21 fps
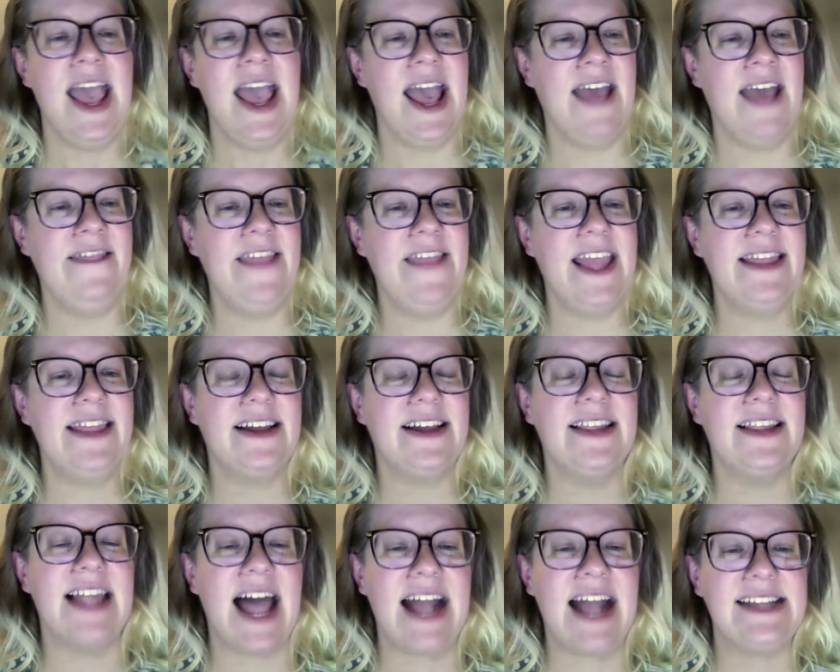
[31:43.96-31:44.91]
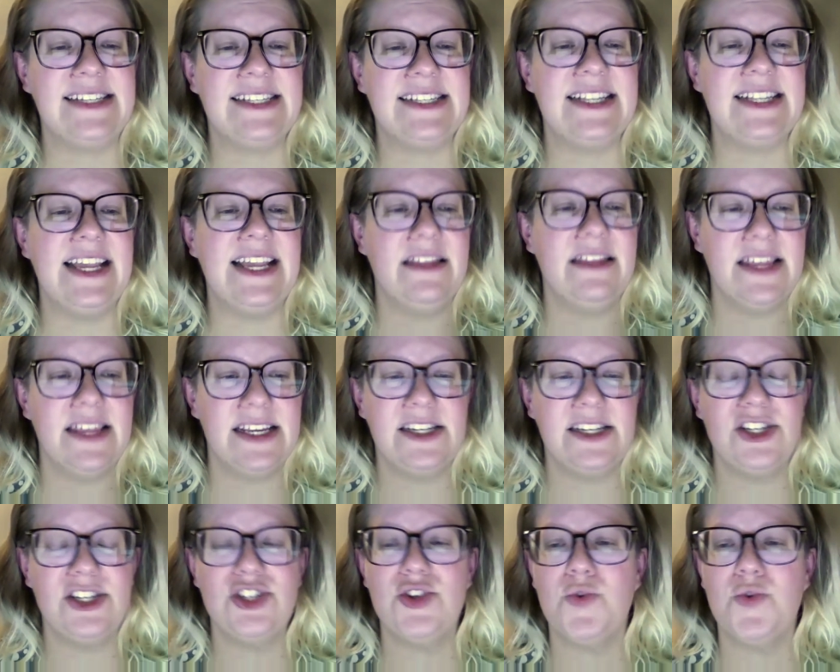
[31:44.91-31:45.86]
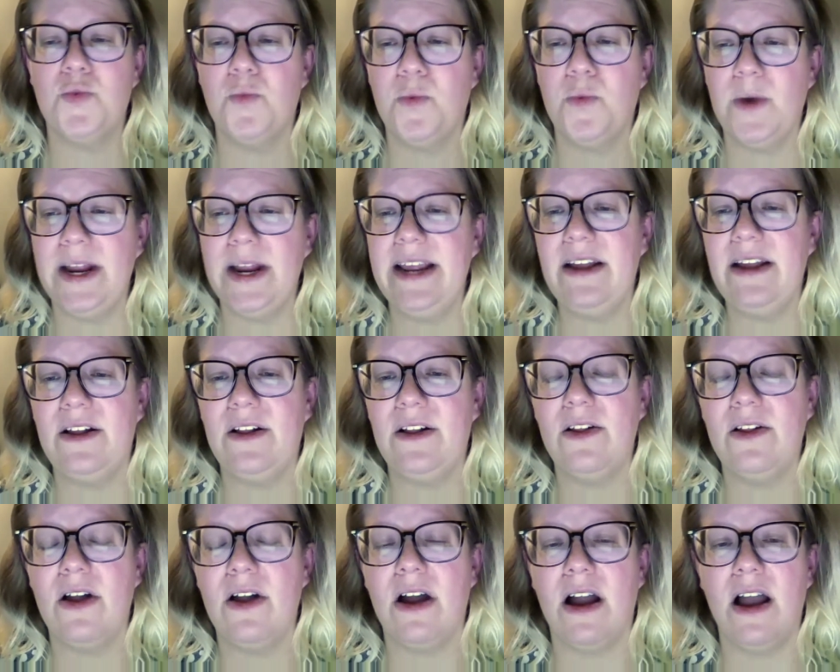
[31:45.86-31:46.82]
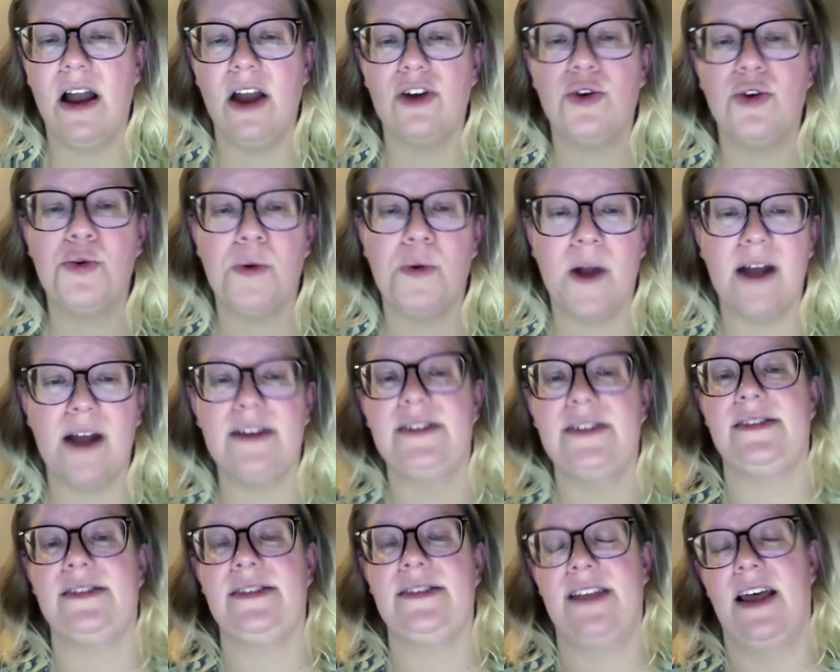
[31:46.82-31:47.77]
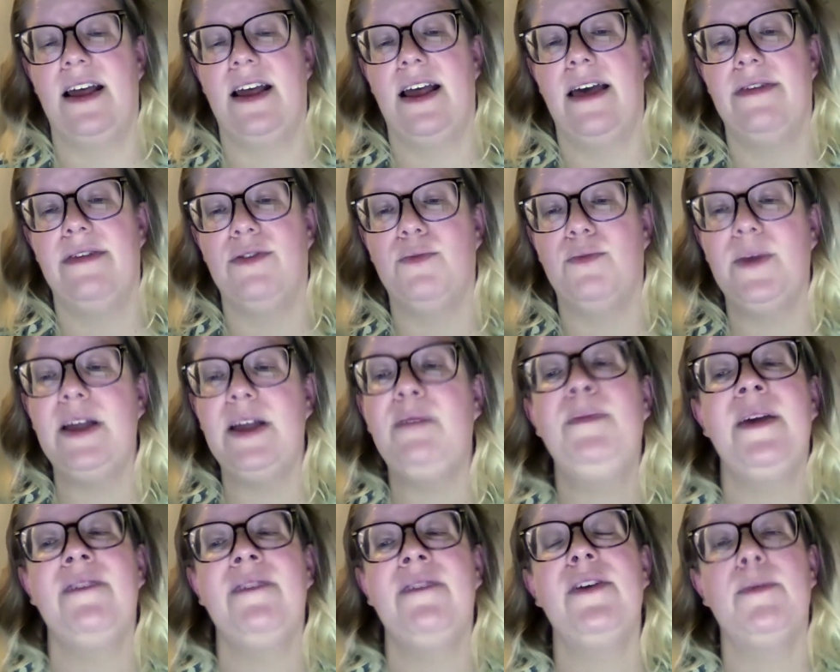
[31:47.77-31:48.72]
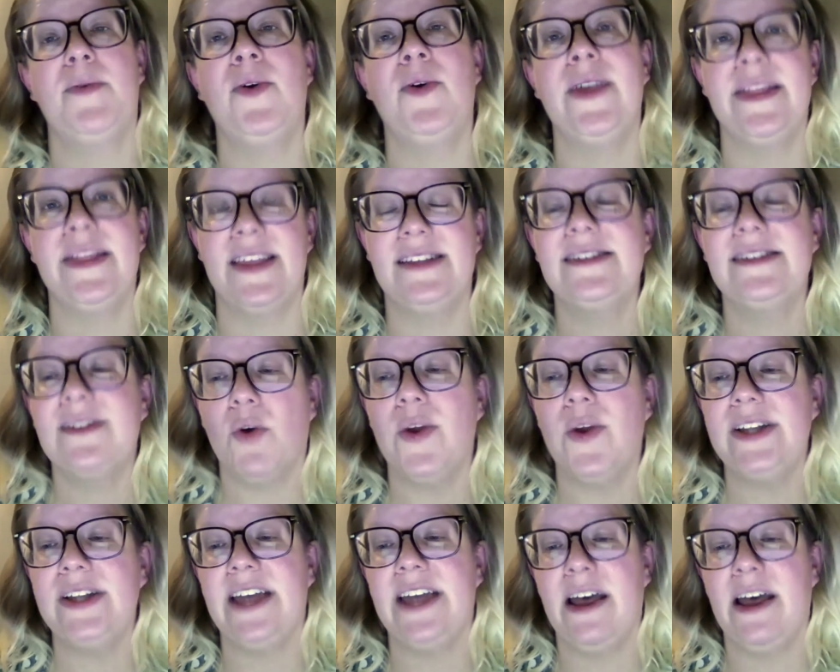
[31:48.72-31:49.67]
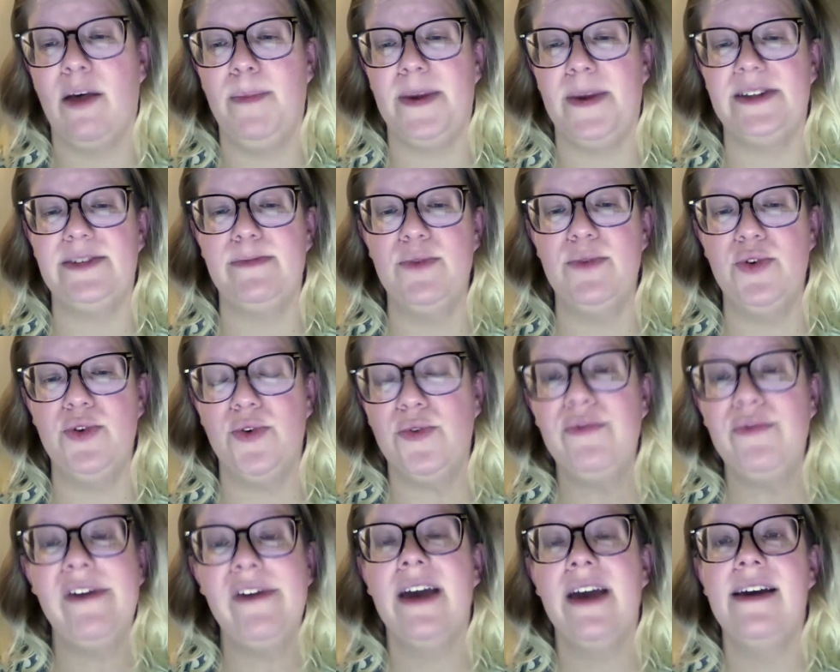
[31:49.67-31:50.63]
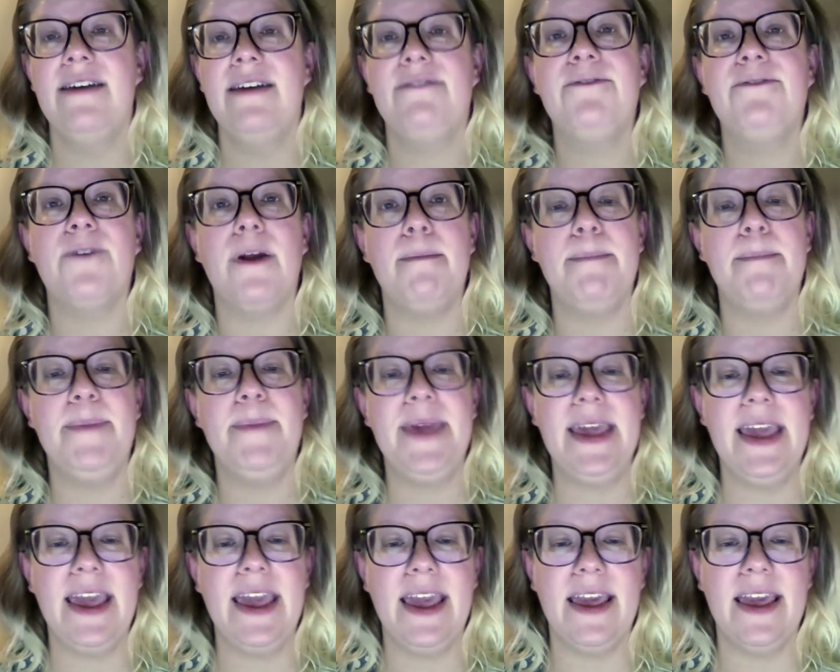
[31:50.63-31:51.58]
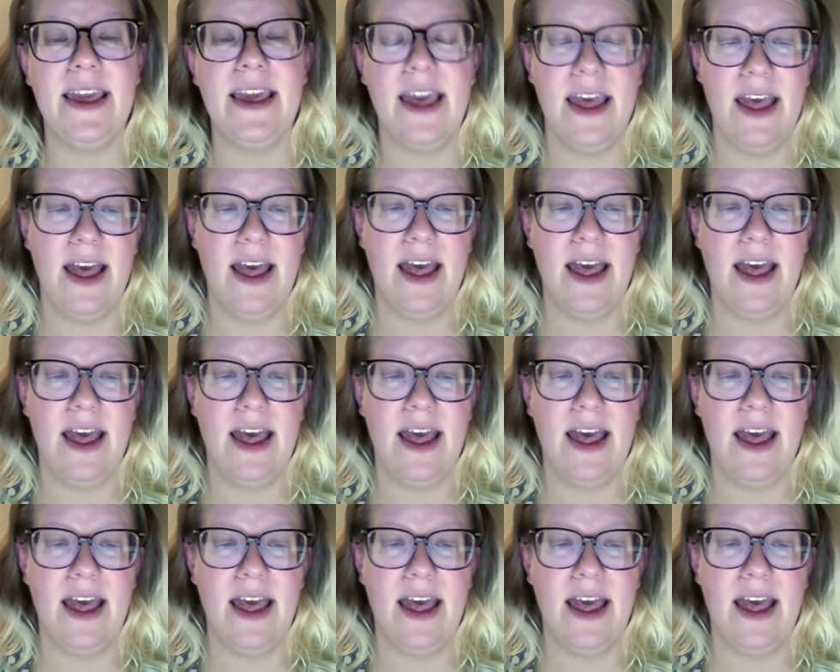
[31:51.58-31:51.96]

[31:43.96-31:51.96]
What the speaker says: And then lastly, this is the real crux, the real pivot point that's going to help us move from being